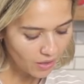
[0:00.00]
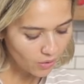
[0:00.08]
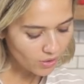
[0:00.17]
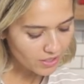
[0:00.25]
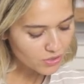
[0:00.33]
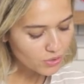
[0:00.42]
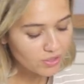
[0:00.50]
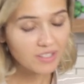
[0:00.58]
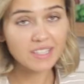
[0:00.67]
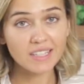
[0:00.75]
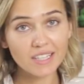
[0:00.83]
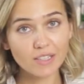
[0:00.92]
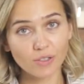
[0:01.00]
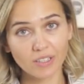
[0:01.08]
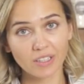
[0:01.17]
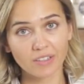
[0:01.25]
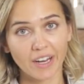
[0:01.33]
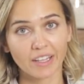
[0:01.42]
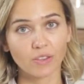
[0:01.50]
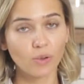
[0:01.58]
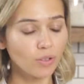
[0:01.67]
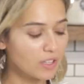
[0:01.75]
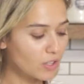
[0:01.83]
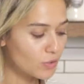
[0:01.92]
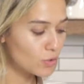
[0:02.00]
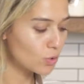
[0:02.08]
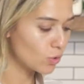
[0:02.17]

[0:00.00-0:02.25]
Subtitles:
Okay, so this is looking great. No need to